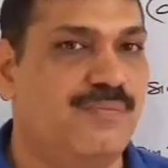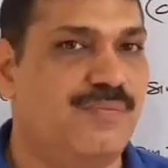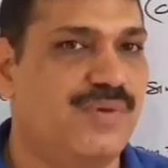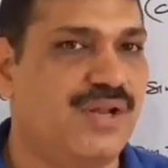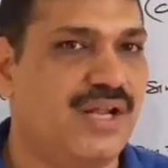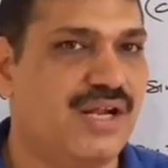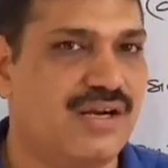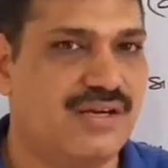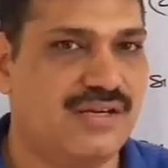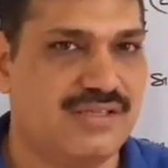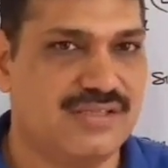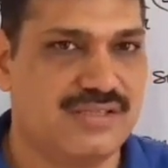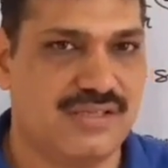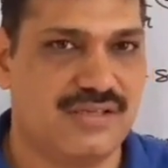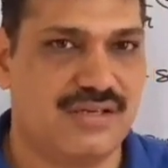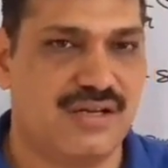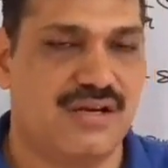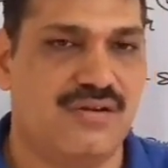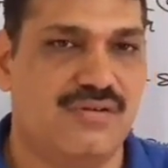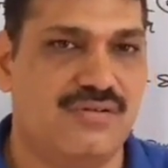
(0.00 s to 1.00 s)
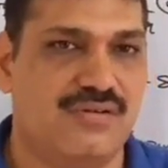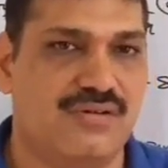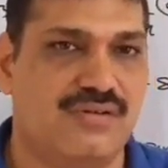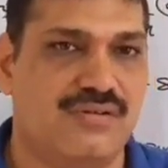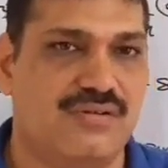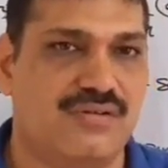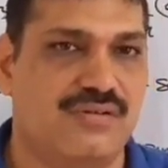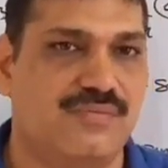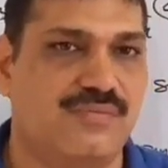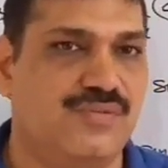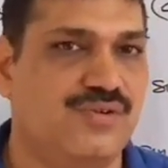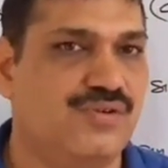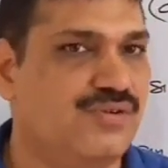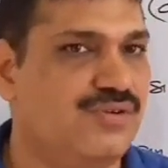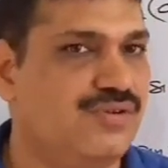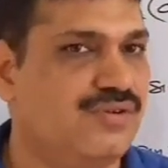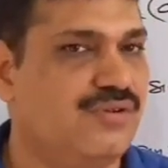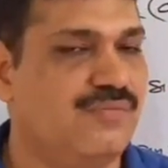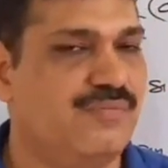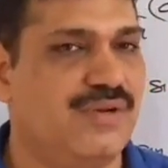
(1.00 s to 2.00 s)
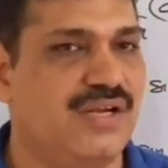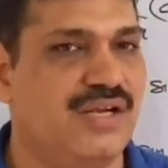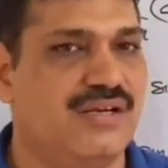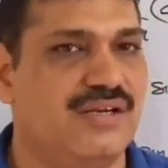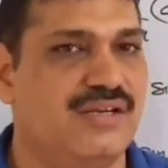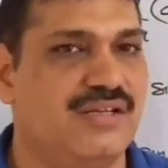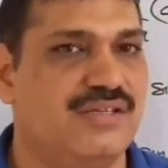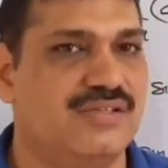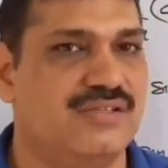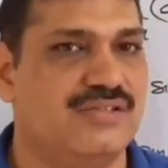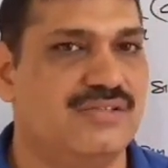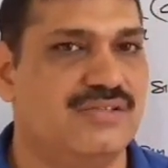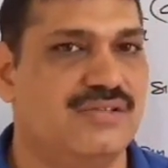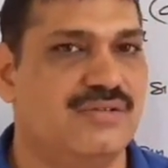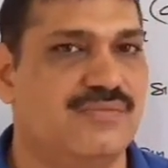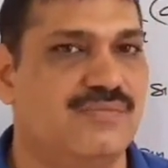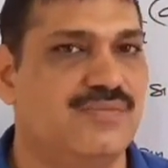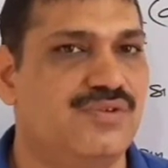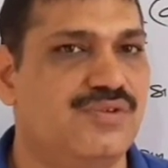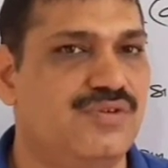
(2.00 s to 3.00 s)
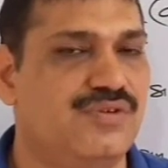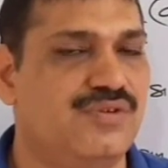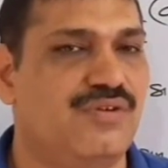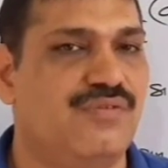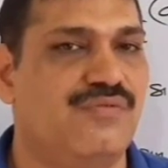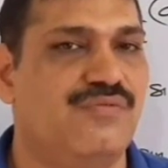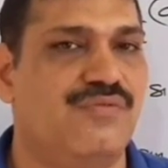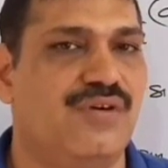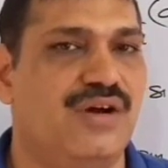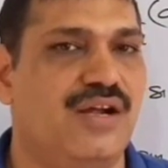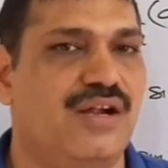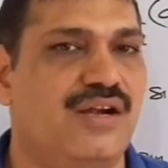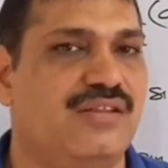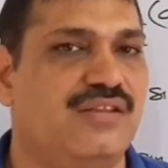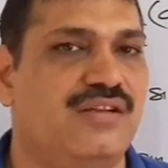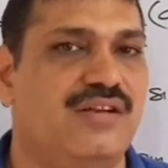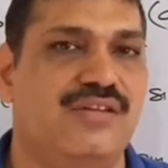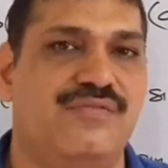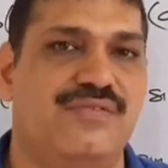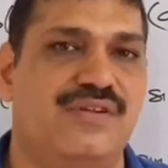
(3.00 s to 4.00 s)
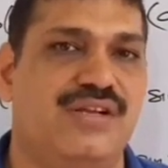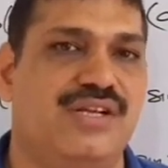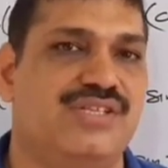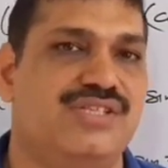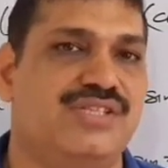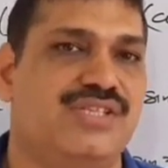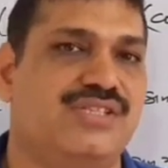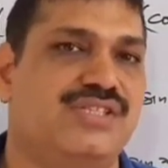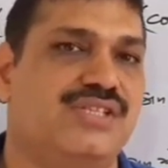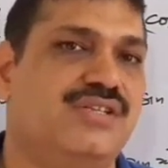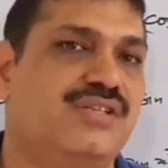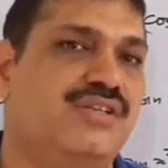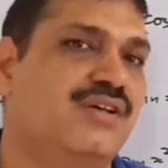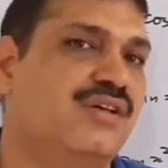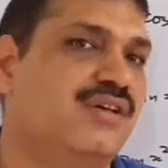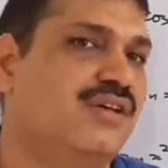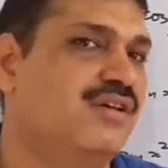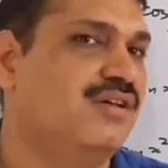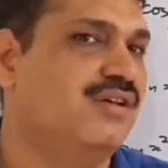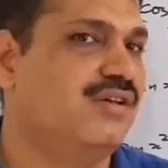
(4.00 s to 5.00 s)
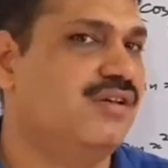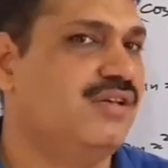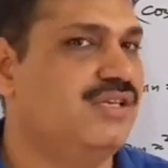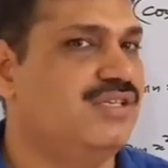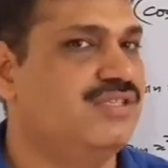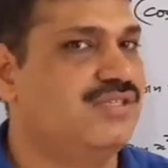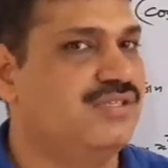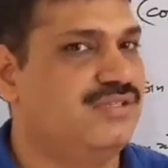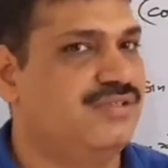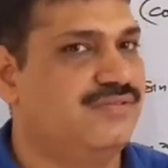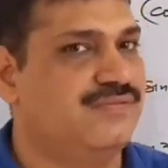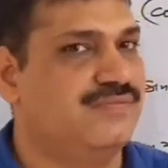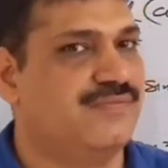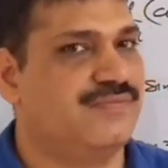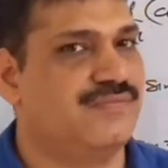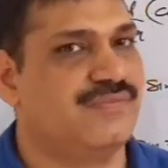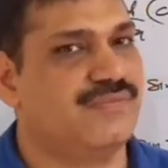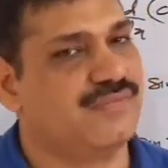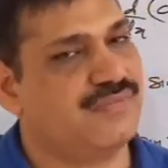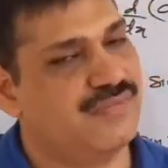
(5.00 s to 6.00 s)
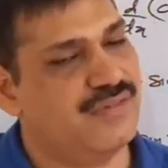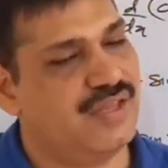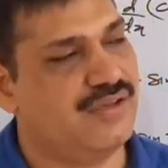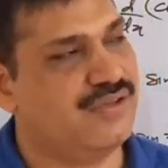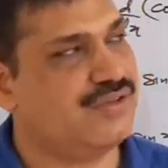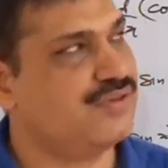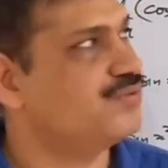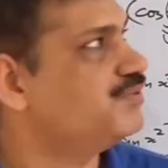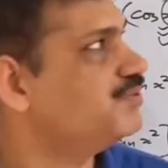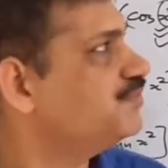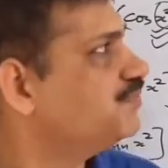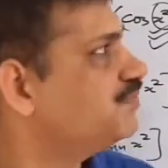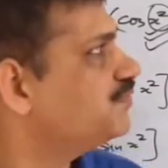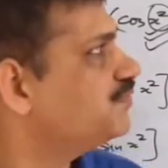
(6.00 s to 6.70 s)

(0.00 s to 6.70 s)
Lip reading: Practice it out. The more you will practice, the more you will find the differentiation easy. Thank you.